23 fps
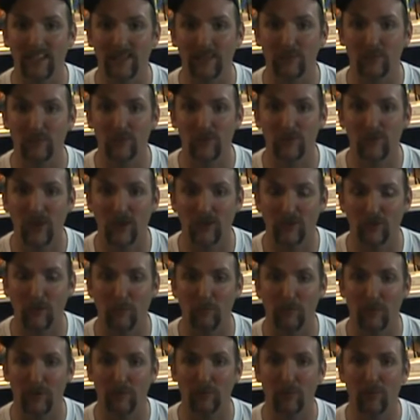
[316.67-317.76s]
do such a
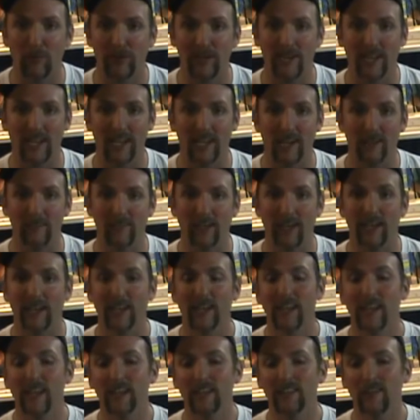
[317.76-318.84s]
big breeding of it.
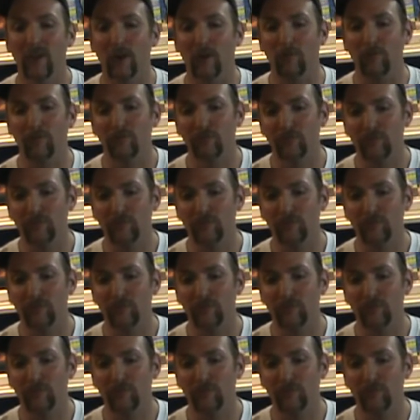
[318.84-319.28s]
So